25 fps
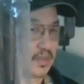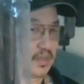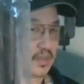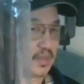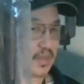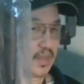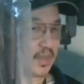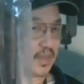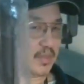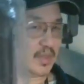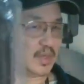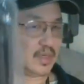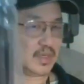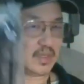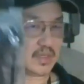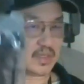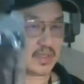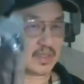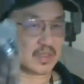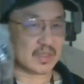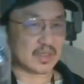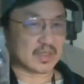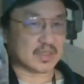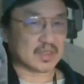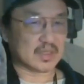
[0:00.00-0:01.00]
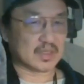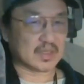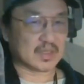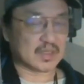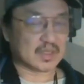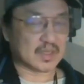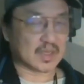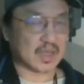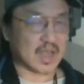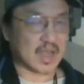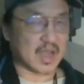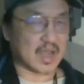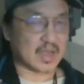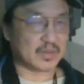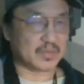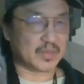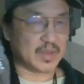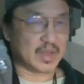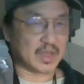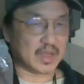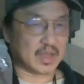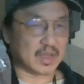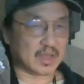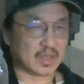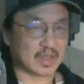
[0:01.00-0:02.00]
I mean, it's kind of
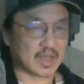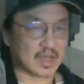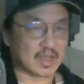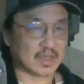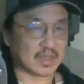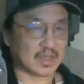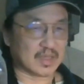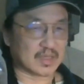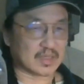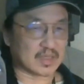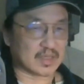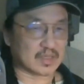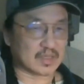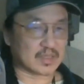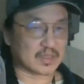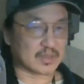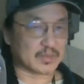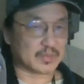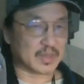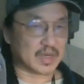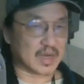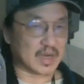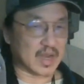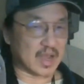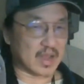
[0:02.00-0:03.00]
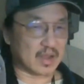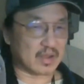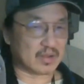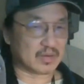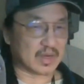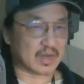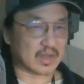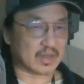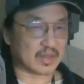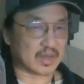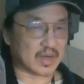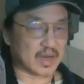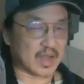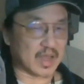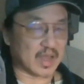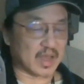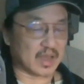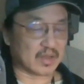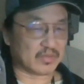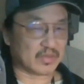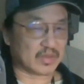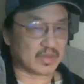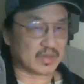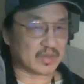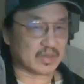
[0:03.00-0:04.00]
making a lot less sense to me now that I
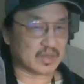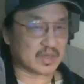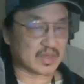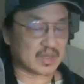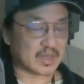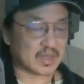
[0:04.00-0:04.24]
have it.